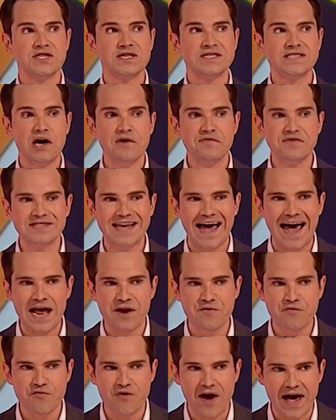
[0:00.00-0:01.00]
herself as
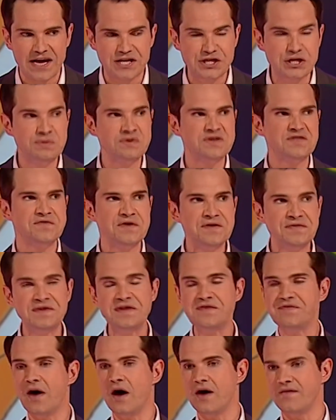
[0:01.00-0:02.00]
Anne Frank. She was
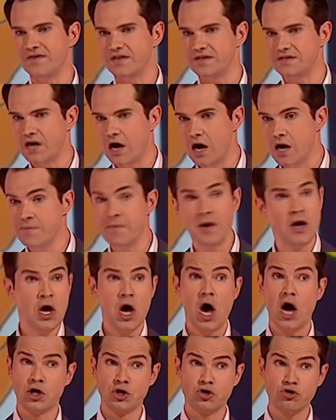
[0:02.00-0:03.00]
55 at the time,
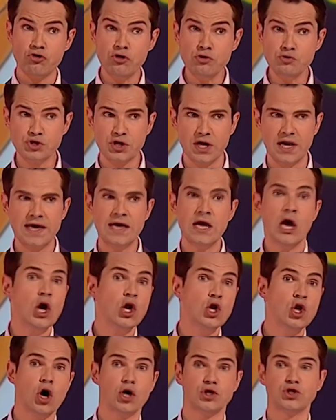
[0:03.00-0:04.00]
and crucially,
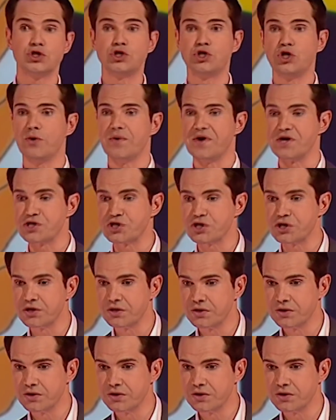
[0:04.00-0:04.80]
not Jewish.